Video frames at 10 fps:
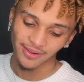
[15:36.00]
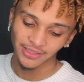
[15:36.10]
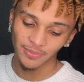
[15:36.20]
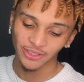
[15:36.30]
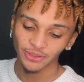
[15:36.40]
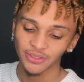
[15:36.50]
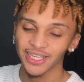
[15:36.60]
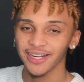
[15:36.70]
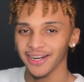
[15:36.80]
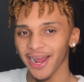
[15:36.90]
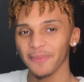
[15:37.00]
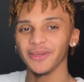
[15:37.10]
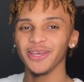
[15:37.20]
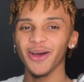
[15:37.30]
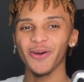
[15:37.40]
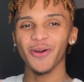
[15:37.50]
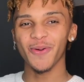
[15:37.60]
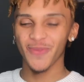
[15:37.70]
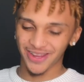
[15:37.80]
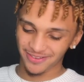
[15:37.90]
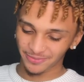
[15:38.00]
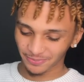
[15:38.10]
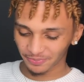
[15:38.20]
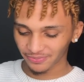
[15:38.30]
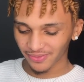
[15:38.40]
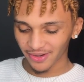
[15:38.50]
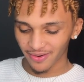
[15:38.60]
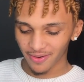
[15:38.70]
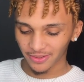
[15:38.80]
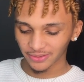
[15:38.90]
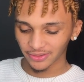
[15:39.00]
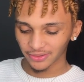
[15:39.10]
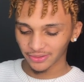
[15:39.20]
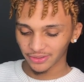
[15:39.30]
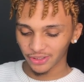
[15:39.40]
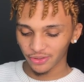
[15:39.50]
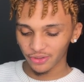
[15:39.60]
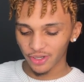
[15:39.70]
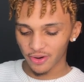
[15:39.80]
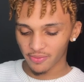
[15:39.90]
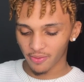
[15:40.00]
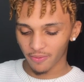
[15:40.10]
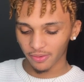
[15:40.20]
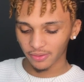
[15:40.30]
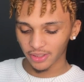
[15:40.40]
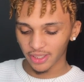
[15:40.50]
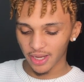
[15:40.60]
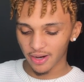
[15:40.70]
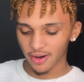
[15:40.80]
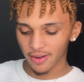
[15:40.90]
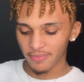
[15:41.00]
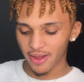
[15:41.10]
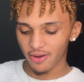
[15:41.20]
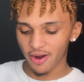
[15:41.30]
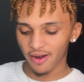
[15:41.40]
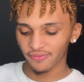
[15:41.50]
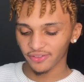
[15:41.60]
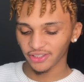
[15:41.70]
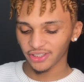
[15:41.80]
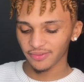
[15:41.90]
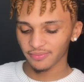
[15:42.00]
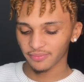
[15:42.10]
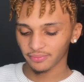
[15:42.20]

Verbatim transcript: Talking about you said it, not me. Hold on, wait. So you don't care about our friendship.